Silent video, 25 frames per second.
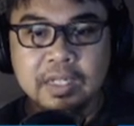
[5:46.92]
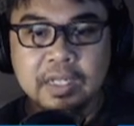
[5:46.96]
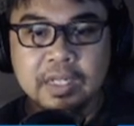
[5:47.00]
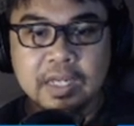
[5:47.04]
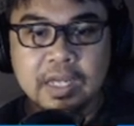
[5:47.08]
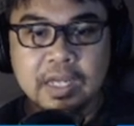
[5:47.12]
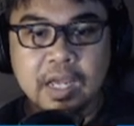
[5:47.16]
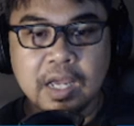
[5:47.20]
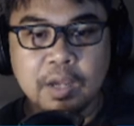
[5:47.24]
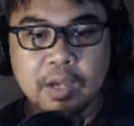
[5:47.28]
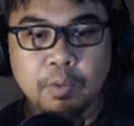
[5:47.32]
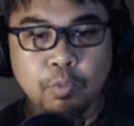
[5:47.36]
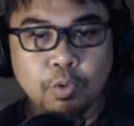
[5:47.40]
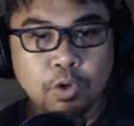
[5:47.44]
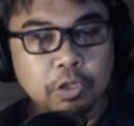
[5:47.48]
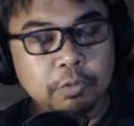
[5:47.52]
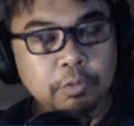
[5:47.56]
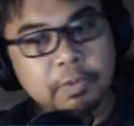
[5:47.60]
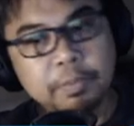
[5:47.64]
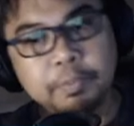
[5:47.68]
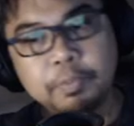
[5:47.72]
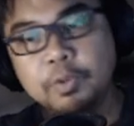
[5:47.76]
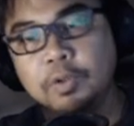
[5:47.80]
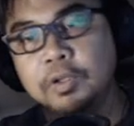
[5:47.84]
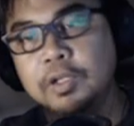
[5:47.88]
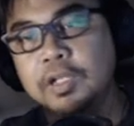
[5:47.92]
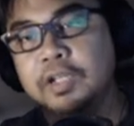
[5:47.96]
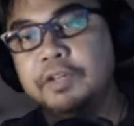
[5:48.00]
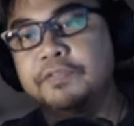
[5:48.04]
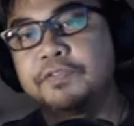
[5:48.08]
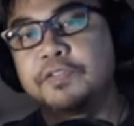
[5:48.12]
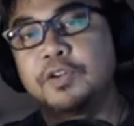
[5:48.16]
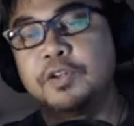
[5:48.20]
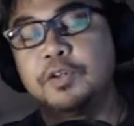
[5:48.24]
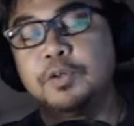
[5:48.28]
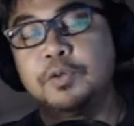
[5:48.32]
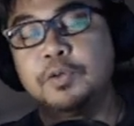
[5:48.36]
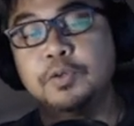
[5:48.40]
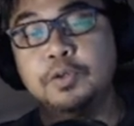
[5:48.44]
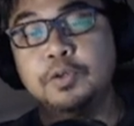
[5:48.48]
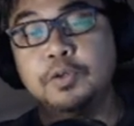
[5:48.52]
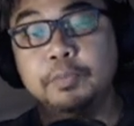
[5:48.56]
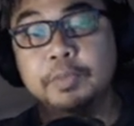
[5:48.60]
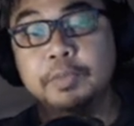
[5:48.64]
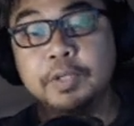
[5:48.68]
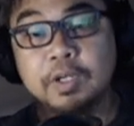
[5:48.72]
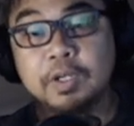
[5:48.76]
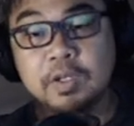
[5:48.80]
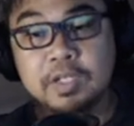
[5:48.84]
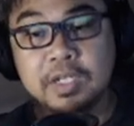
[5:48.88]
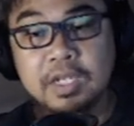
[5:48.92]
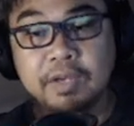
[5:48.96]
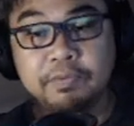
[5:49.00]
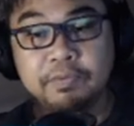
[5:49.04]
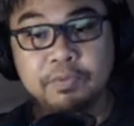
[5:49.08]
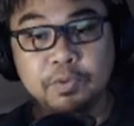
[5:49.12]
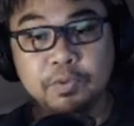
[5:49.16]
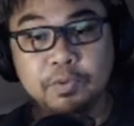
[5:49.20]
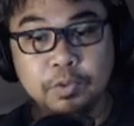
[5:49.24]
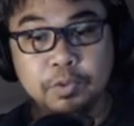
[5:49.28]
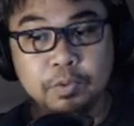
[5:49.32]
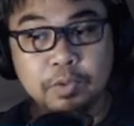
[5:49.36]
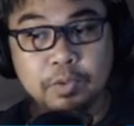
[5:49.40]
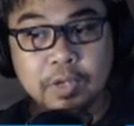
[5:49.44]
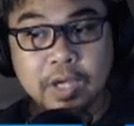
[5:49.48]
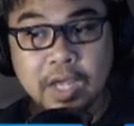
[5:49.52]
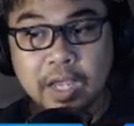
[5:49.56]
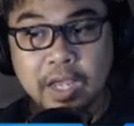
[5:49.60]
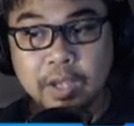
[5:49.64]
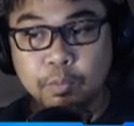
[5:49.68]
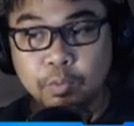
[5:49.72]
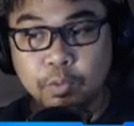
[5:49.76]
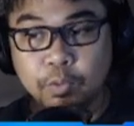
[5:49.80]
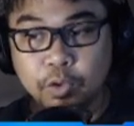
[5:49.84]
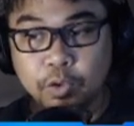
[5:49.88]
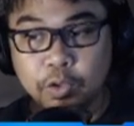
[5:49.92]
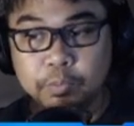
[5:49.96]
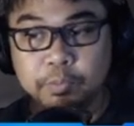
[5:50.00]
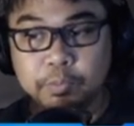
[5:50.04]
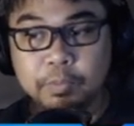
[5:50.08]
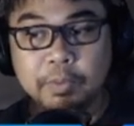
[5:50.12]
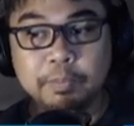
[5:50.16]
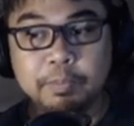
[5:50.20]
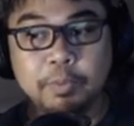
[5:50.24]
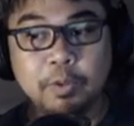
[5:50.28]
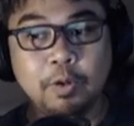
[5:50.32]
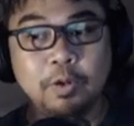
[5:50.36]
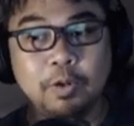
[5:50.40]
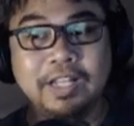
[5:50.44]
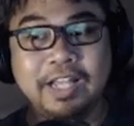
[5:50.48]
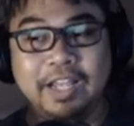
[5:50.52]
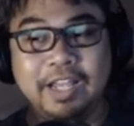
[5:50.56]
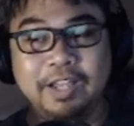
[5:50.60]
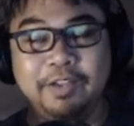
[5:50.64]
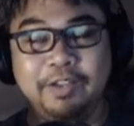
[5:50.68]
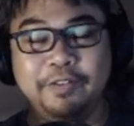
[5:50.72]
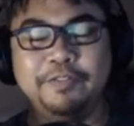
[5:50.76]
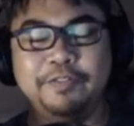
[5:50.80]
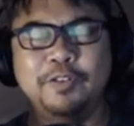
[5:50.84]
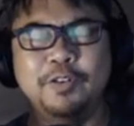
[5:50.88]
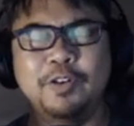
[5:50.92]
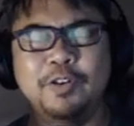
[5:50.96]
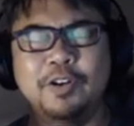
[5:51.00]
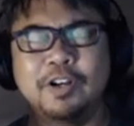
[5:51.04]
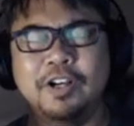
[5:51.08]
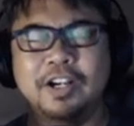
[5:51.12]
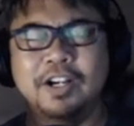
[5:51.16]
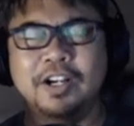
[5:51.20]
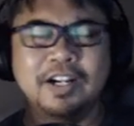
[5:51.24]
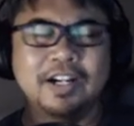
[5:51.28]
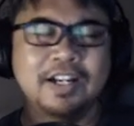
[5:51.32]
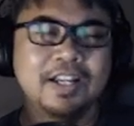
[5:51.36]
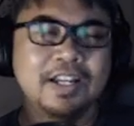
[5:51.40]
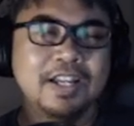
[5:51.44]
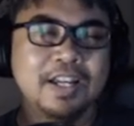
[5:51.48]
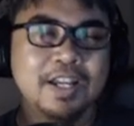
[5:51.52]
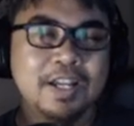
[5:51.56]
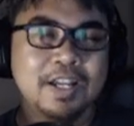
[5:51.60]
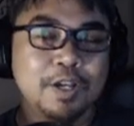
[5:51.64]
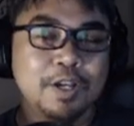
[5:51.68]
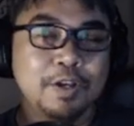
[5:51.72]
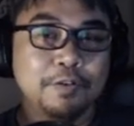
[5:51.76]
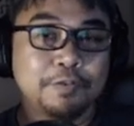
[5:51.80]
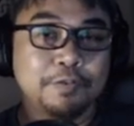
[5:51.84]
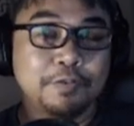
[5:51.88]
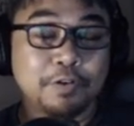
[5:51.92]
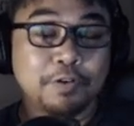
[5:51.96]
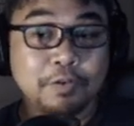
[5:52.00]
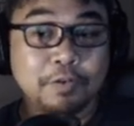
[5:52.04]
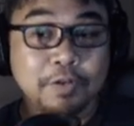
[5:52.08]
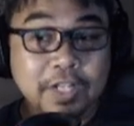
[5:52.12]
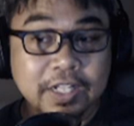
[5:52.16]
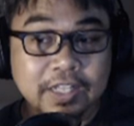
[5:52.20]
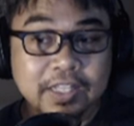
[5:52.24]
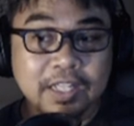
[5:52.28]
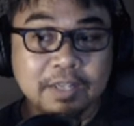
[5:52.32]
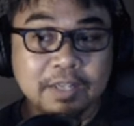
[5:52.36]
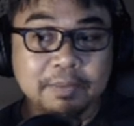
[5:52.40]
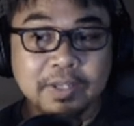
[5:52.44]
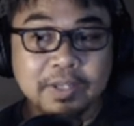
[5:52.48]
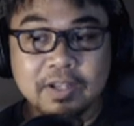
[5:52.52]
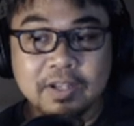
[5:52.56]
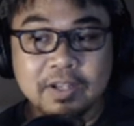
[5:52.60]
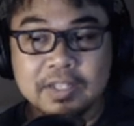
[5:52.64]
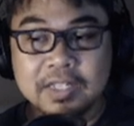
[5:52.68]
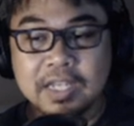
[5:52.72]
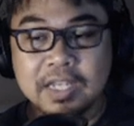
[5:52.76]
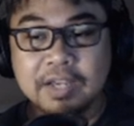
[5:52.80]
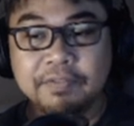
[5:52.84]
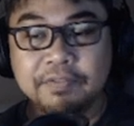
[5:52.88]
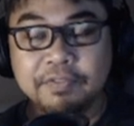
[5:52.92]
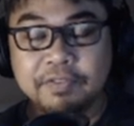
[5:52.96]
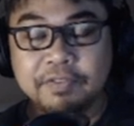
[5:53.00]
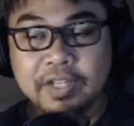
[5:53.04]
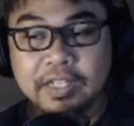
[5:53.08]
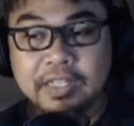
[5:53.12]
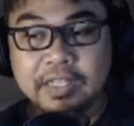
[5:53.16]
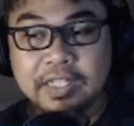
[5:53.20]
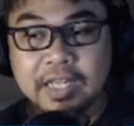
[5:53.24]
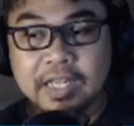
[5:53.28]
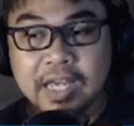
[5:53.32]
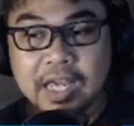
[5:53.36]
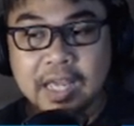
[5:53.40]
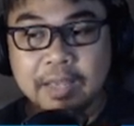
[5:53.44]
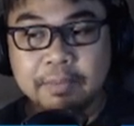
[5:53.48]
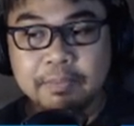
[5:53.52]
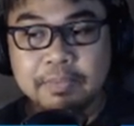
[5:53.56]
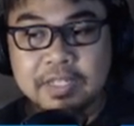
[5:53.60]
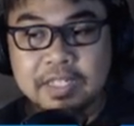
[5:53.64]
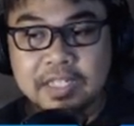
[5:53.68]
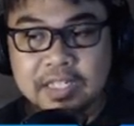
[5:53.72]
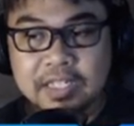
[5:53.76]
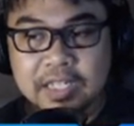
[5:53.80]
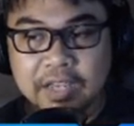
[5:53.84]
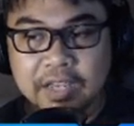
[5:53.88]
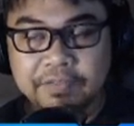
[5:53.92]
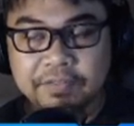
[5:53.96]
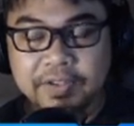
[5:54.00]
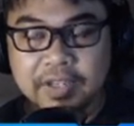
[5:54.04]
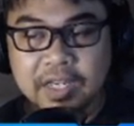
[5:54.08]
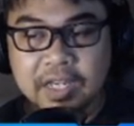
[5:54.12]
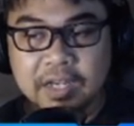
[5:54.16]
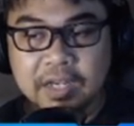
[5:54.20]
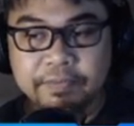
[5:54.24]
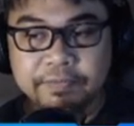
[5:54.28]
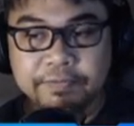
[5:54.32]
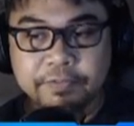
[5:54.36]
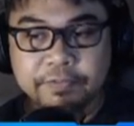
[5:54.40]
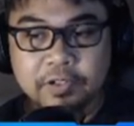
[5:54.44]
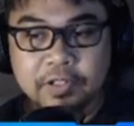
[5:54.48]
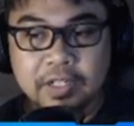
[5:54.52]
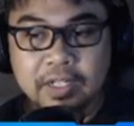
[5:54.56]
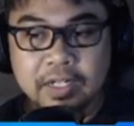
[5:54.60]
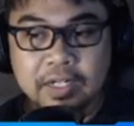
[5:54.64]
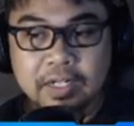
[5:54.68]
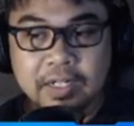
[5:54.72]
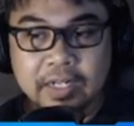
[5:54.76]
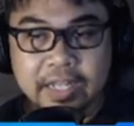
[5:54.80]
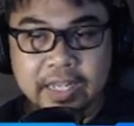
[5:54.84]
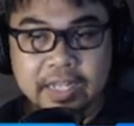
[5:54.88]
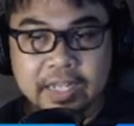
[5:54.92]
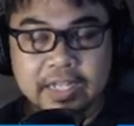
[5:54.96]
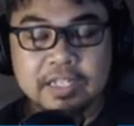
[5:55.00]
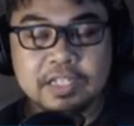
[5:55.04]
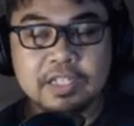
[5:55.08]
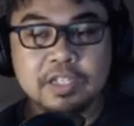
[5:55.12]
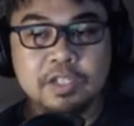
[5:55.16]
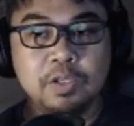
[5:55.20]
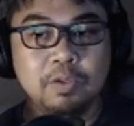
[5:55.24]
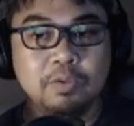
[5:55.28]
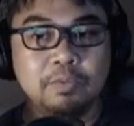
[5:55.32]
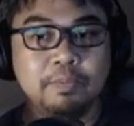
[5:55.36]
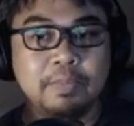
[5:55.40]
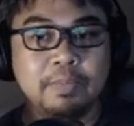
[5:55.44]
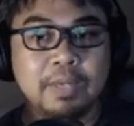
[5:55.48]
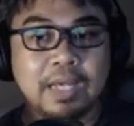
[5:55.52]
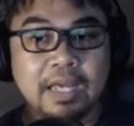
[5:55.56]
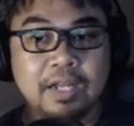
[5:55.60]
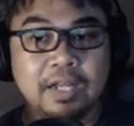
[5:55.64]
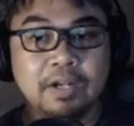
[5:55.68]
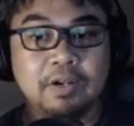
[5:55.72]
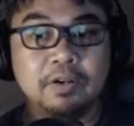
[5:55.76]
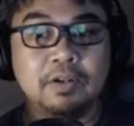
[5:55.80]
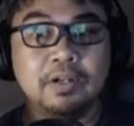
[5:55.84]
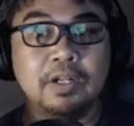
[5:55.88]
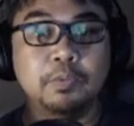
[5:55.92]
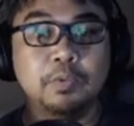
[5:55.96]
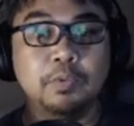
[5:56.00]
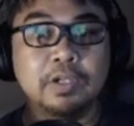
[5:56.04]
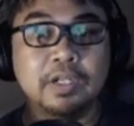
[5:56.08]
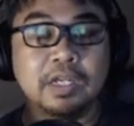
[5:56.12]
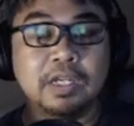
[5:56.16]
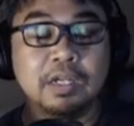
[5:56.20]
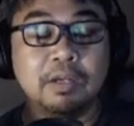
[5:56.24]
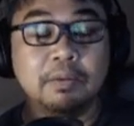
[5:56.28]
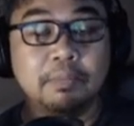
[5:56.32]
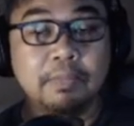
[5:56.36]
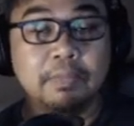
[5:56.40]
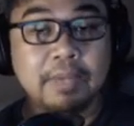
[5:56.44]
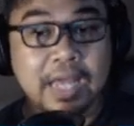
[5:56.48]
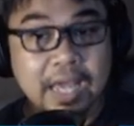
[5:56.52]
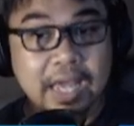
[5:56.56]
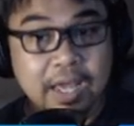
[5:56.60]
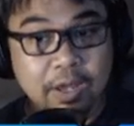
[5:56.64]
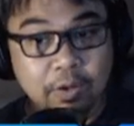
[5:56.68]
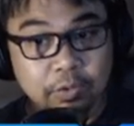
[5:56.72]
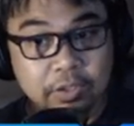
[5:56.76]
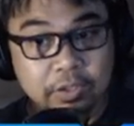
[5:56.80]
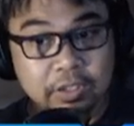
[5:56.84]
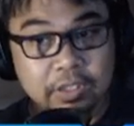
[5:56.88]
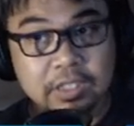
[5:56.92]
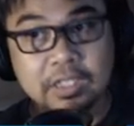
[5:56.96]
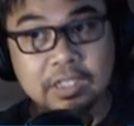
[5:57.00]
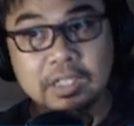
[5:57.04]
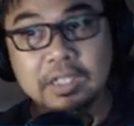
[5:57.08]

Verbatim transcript: I won't be pulling for Nunu because I have Nunu. I won't be pulling for for Rita because I have Rita. I'm saving up for the next new banner that will come out.